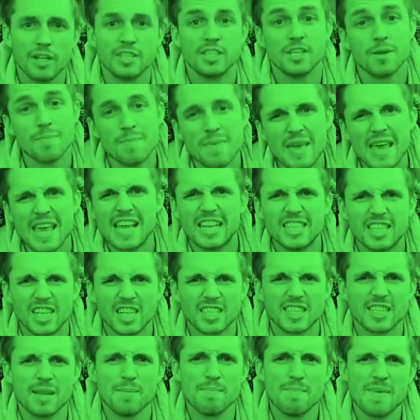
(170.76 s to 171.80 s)
To meet
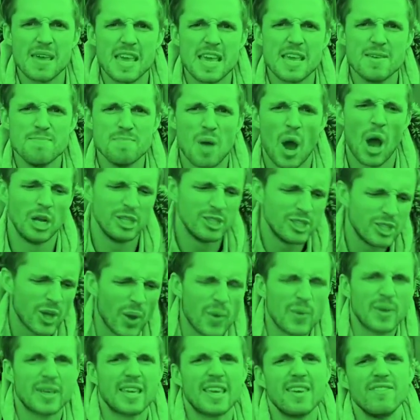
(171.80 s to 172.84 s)
Justin Bieber,
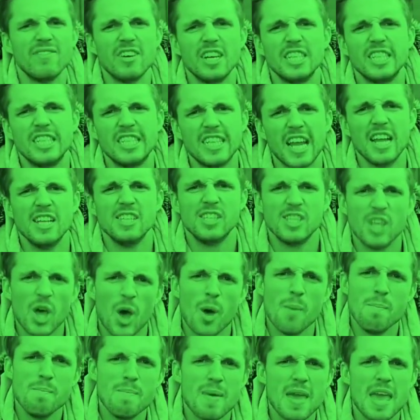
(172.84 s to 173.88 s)
don't give a shit.
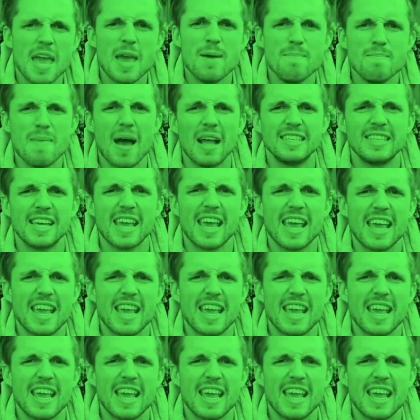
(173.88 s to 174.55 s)
To be a better